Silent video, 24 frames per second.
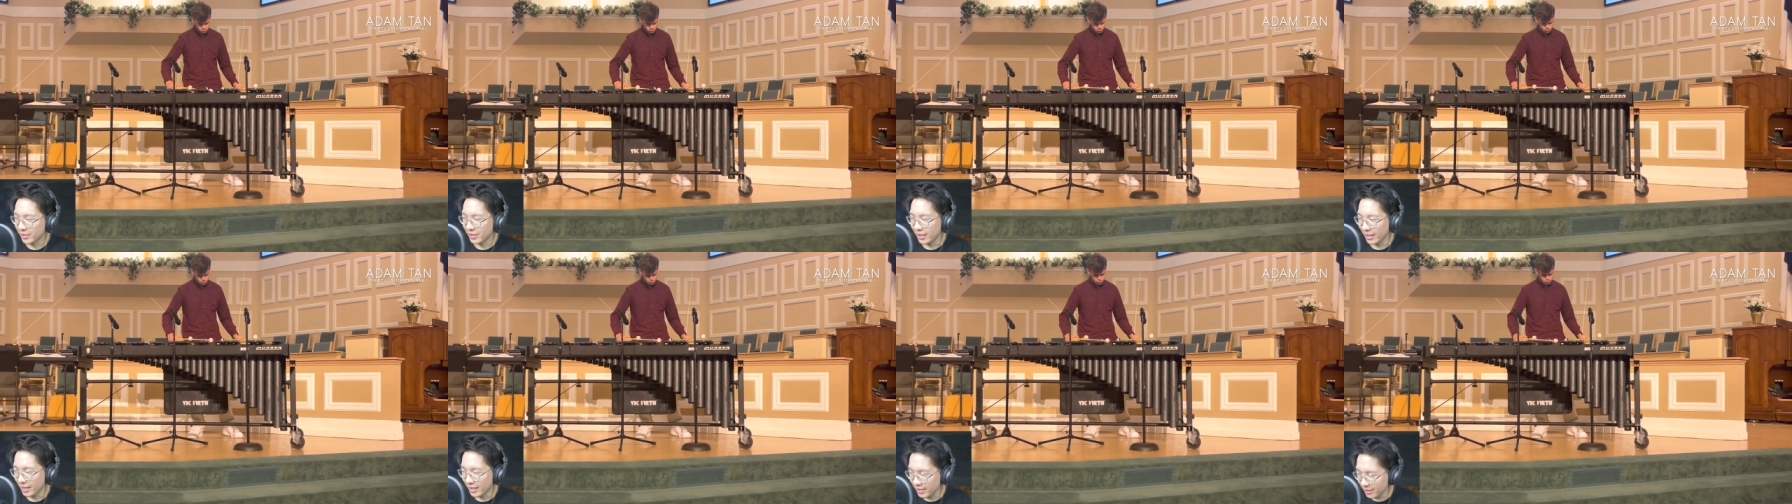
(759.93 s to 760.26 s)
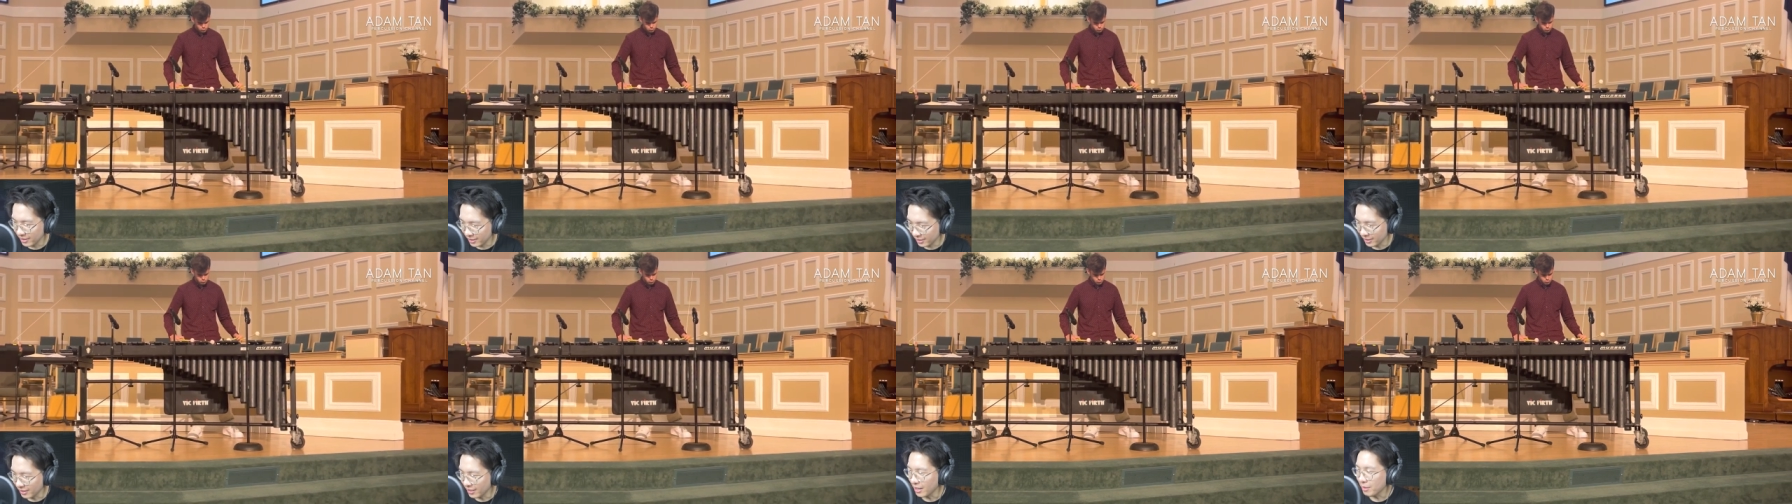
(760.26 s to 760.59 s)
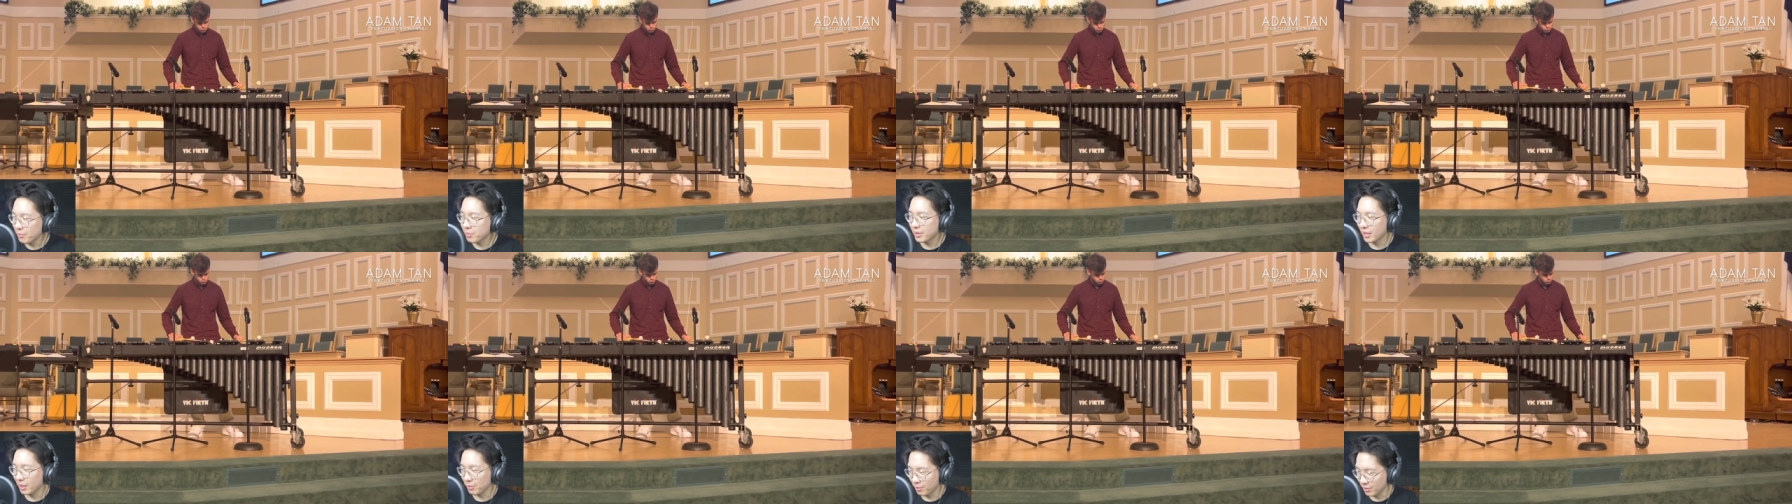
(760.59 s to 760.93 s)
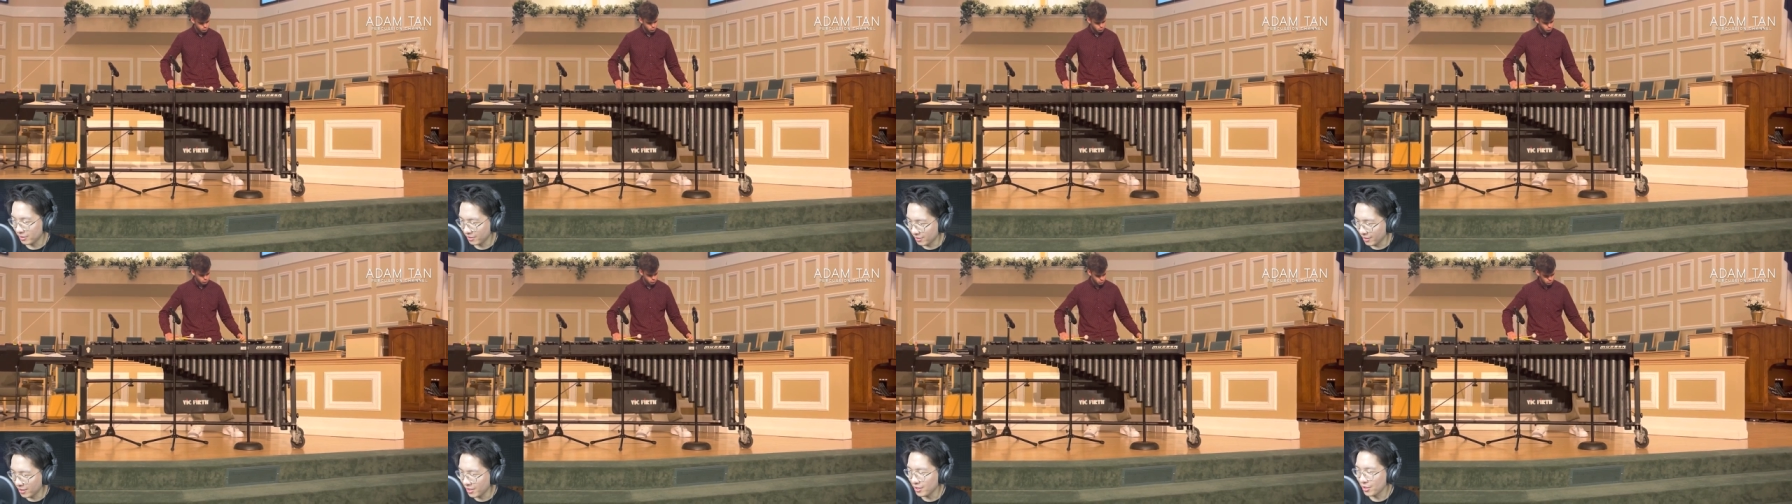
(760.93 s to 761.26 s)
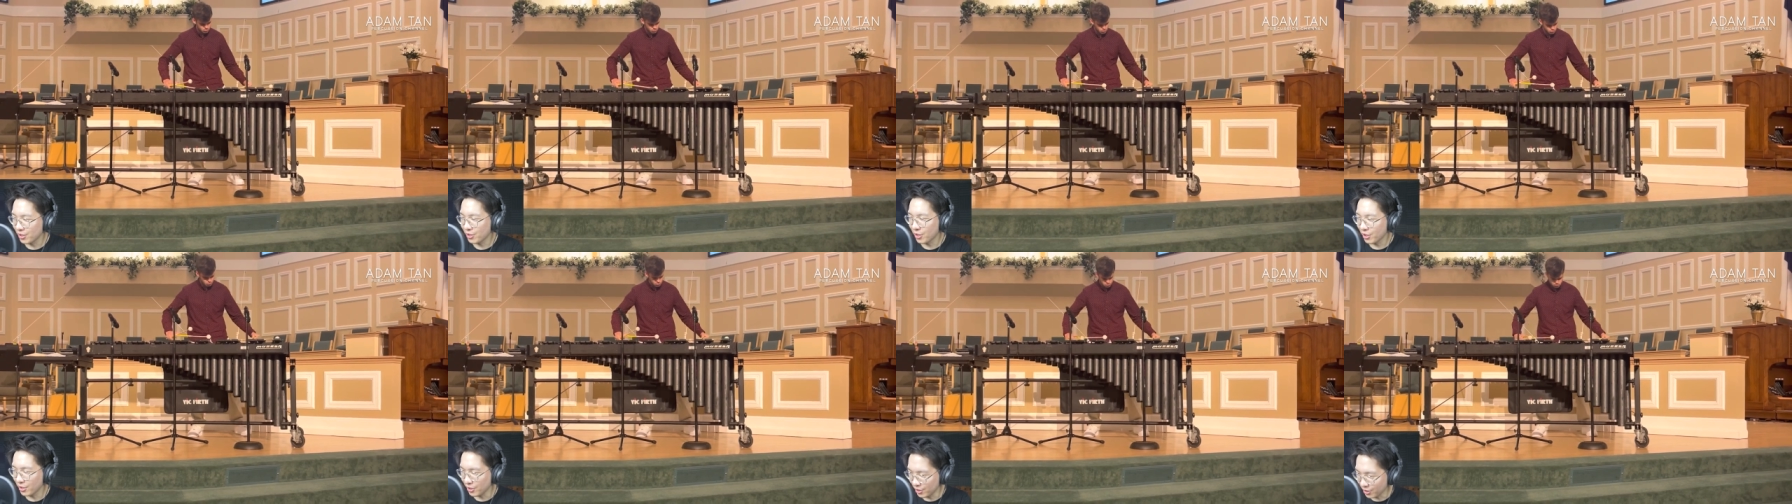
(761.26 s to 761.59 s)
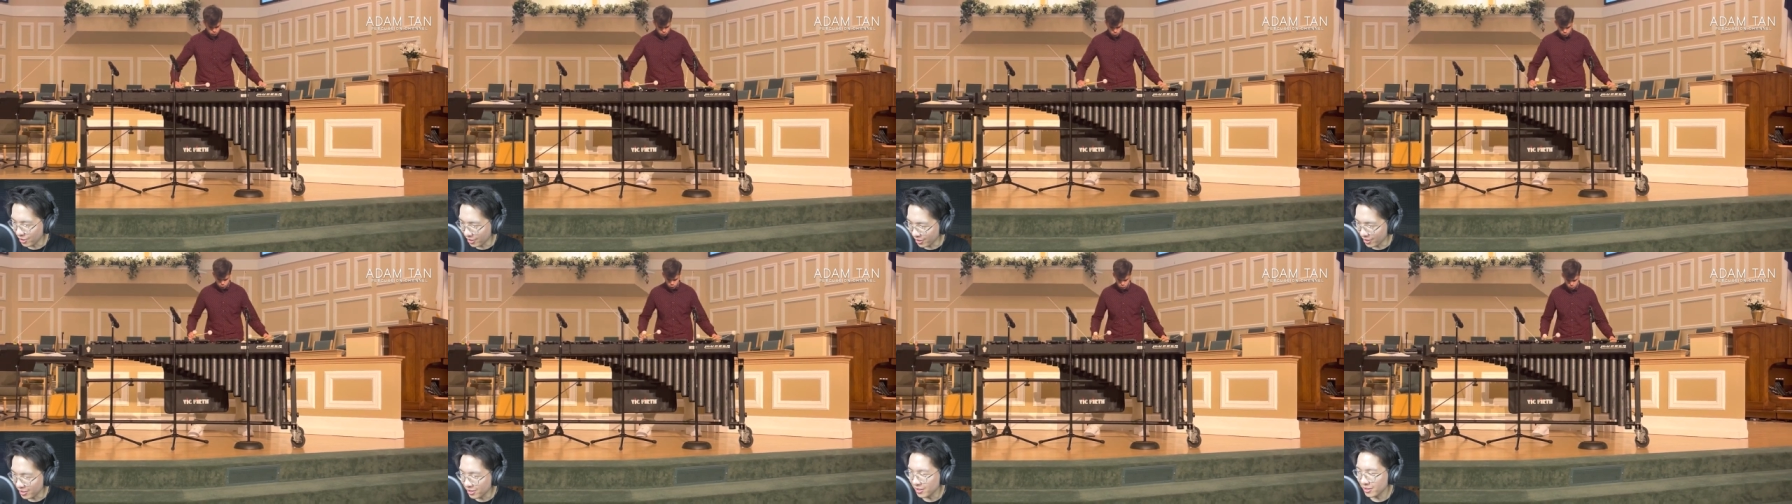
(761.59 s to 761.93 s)
Okay, yep, keep it steady, you got it, you
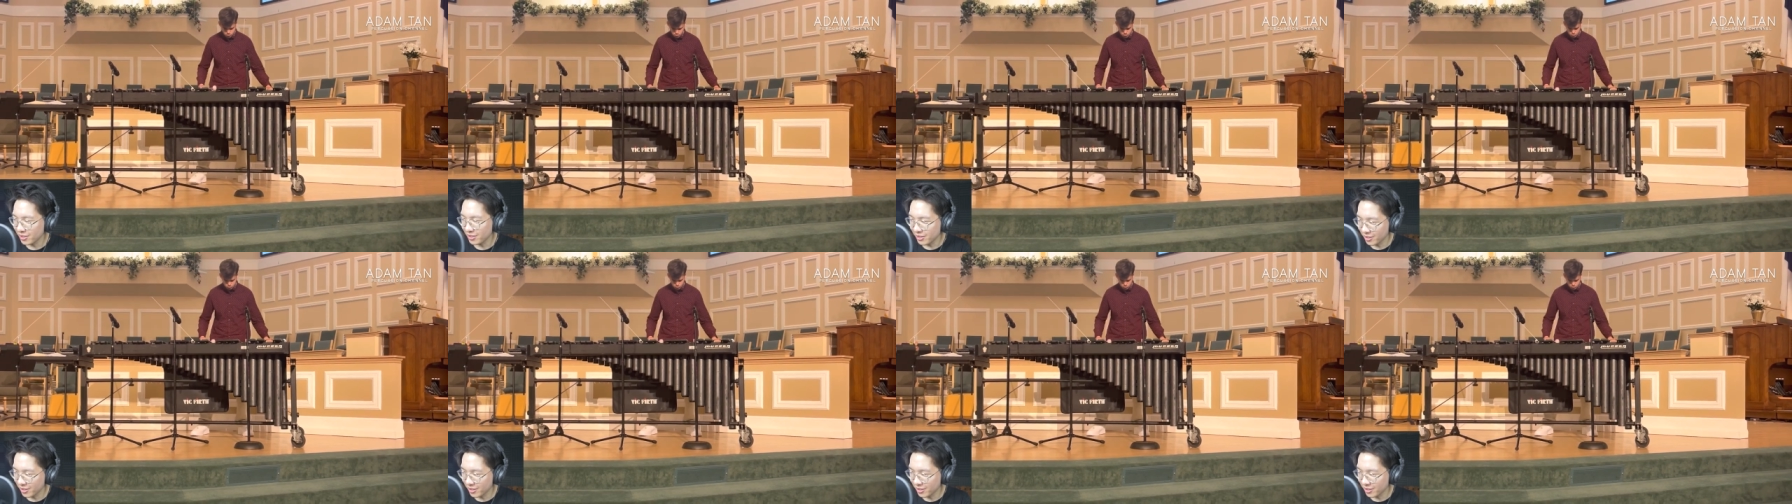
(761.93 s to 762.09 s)
got it.